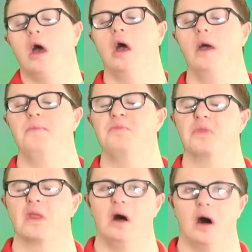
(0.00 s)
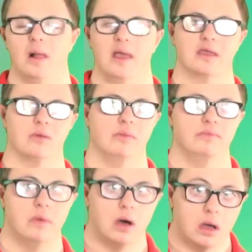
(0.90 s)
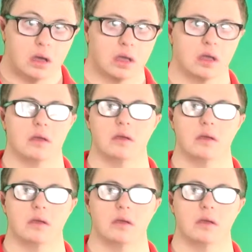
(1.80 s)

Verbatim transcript: Um, like and Mark.